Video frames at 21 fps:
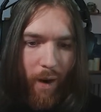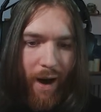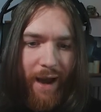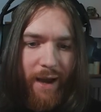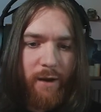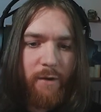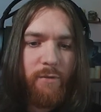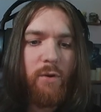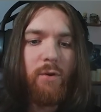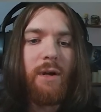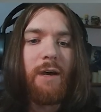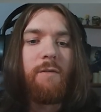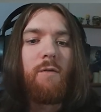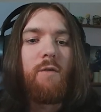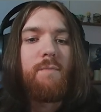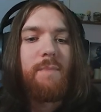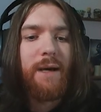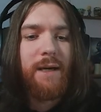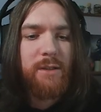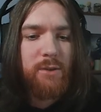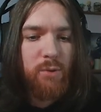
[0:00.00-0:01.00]
Why have you given
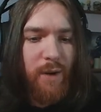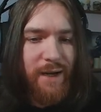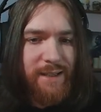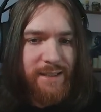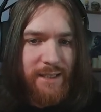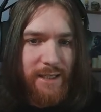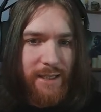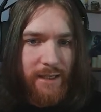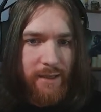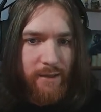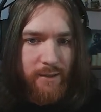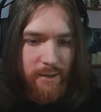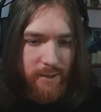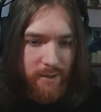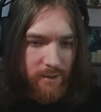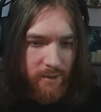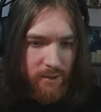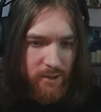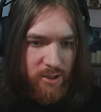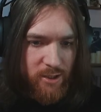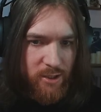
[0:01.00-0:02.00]
me a 20?
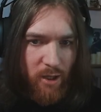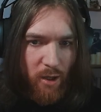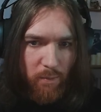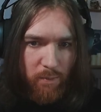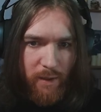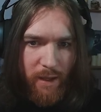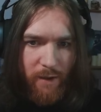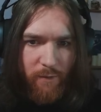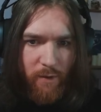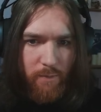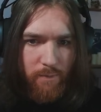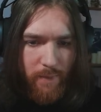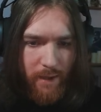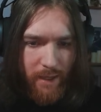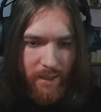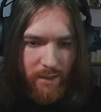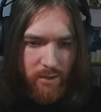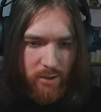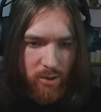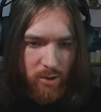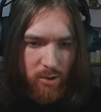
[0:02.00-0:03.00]
Stop giving
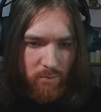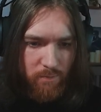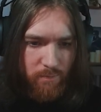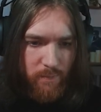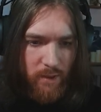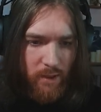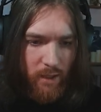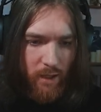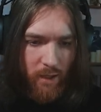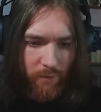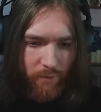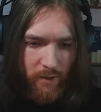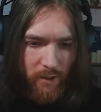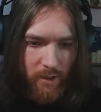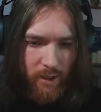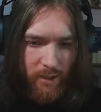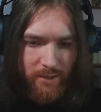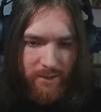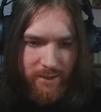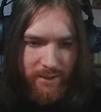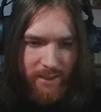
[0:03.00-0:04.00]
me two... Oh,
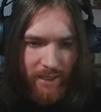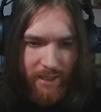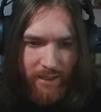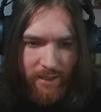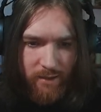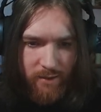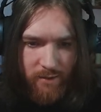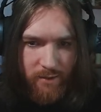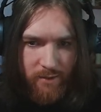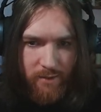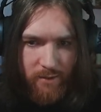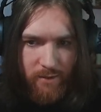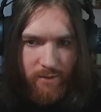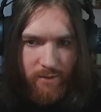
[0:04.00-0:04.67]
for God's sake.